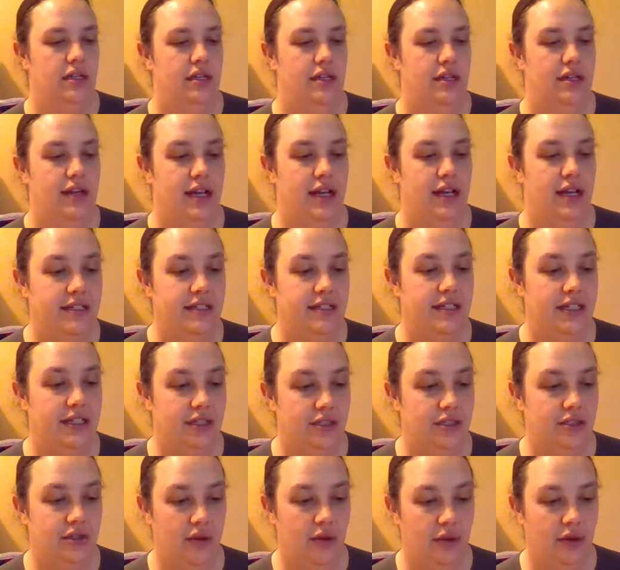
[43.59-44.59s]
The
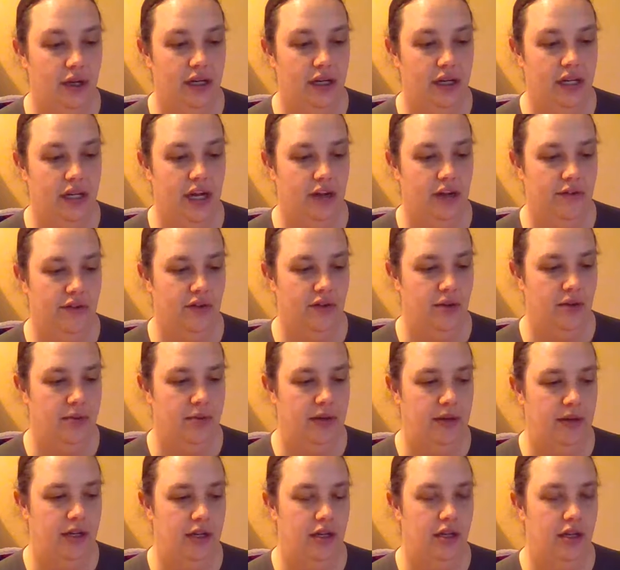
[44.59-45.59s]
19th story, Calvin
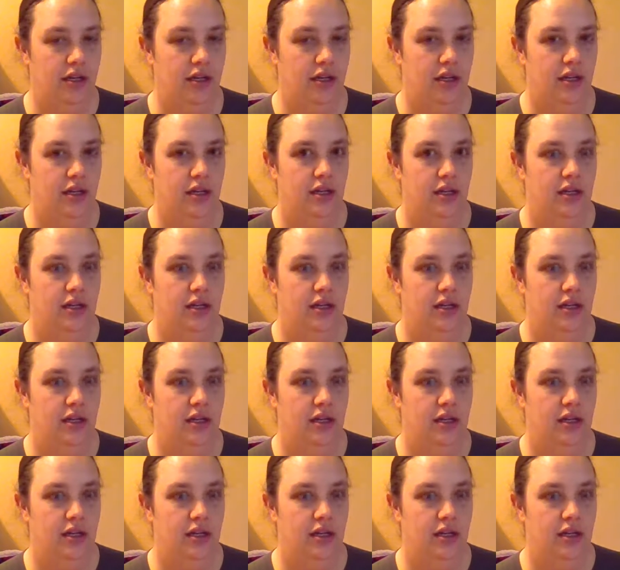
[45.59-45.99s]
repeated.